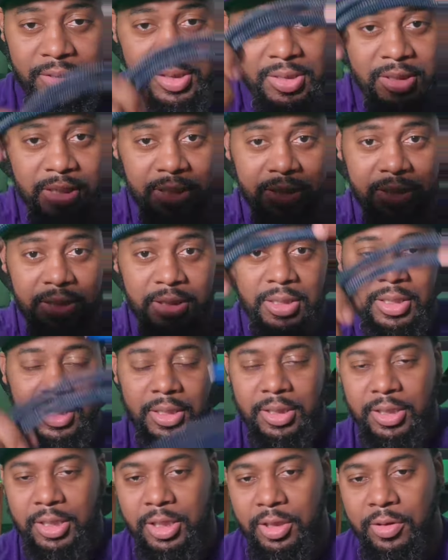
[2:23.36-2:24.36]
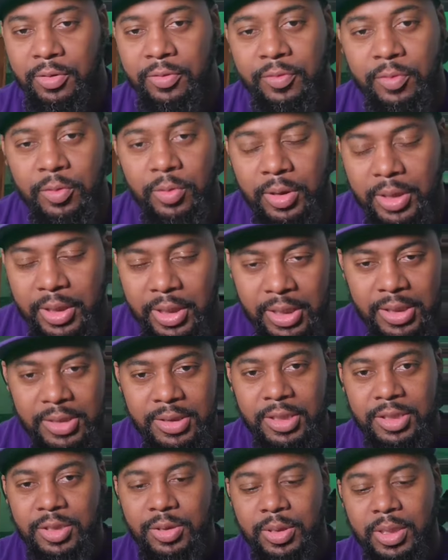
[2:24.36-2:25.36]
This is like the kicker 4 gauge
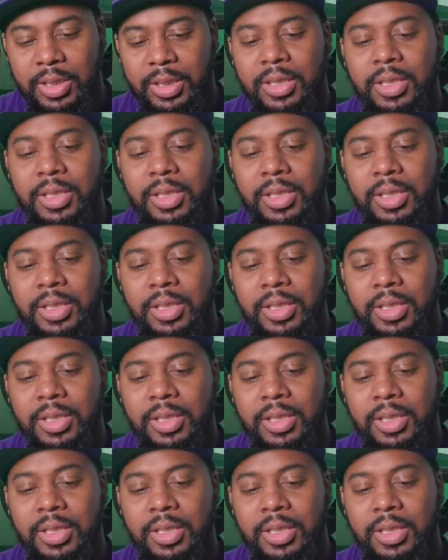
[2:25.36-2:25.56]
that you get